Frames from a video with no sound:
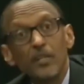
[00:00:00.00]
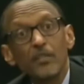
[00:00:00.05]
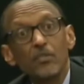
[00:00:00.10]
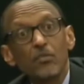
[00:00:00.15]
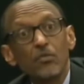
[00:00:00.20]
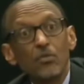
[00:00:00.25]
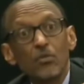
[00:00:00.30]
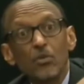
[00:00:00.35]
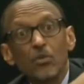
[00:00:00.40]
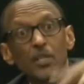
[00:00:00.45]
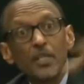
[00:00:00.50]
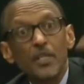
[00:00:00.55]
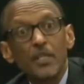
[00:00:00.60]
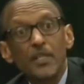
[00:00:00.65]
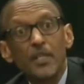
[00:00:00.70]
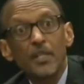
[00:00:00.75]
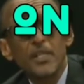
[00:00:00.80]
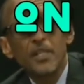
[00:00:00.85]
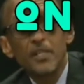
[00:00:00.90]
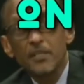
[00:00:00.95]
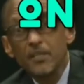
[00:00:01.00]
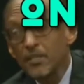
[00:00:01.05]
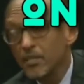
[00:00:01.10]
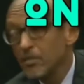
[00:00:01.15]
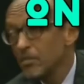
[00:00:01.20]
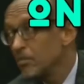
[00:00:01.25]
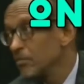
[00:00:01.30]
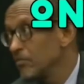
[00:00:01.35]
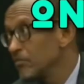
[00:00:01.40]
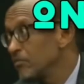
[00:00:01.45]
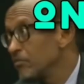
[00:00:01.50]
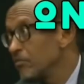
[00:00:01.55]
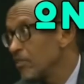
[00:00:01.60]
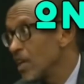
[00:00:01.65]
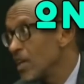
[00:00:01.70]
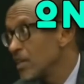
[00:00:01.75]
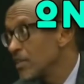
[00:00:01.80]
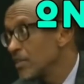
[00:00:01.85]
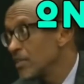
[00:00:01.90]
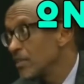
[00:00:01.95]
in rural areas of
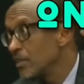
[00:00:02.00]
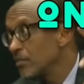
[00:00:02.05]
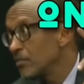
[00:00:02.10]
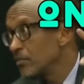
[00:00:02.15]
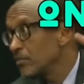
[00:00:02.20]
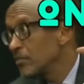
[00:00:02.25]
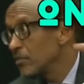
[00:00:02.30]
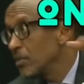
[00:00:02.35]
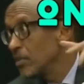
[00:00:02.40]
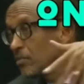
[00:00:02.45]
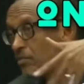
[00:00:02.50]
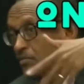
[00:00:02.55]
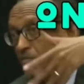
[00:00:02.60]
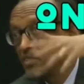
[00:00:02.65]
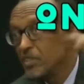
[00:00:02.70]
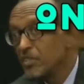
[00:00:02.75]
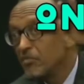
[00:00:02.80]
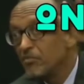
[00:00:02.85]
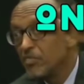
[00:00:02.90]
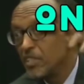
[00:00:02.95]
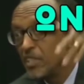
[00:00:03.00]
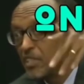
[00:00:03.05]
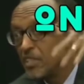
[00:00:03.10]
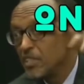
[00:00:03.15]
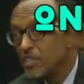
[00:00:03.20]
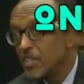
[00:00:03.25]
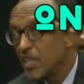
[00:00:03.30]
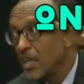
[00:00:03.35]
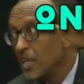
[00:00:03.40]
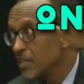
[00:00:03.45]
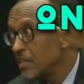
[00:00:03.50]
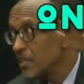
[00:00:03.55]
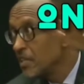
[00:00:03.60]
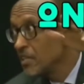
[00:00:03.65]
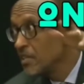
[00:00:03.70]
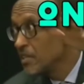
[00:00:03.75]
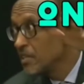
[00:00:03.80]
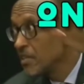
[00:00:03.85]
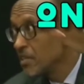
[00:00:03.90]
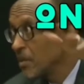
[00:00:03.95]
France, one of the village
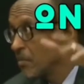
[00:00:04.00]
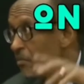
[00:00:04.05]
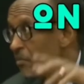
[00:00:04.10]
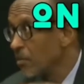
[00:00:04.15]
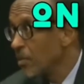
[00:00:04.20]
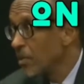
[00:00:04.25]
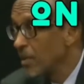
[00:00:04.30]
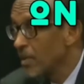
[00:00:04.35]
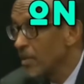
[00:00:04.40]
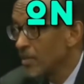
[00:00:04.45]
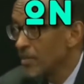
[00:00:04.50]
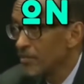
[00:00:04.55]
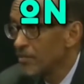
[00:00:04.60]
judges somewhere,